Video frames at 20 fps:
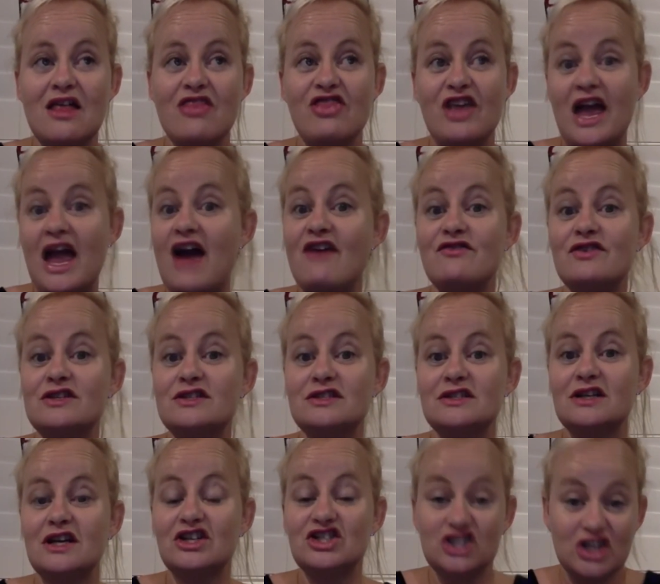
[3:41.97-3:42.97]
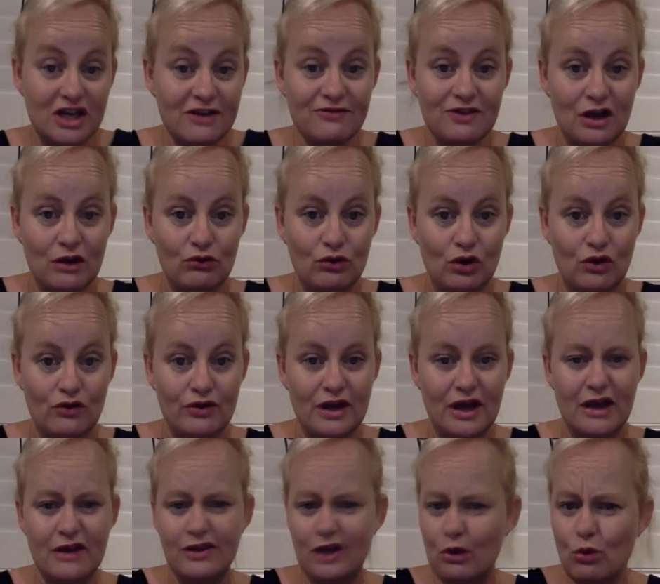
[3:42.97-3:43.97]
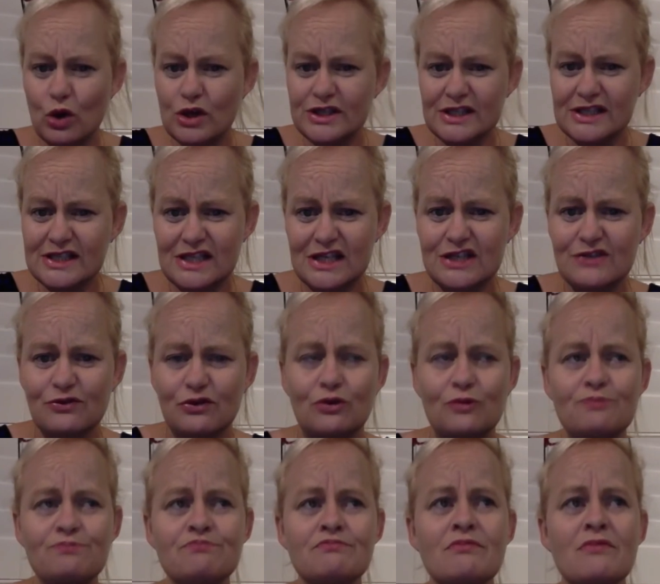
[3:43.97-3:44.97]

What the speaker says: they haven't achieved that role. They weren't successful.